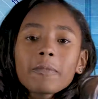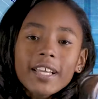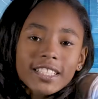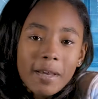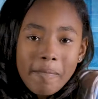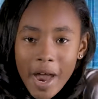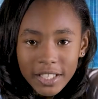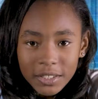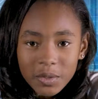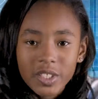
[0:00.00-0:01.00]
Because at
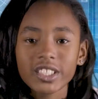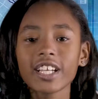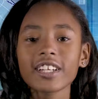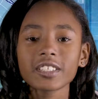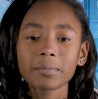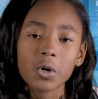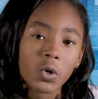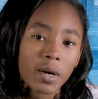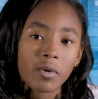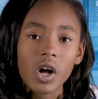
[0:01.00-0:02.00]
my school, there is a
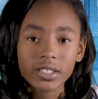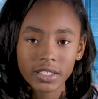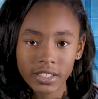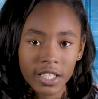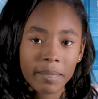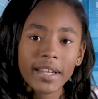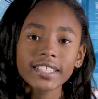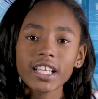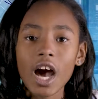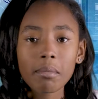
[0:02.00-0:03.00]
program called STEAM, and
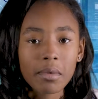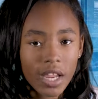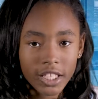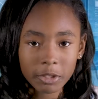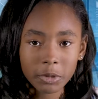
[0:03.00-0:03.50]
it's a combination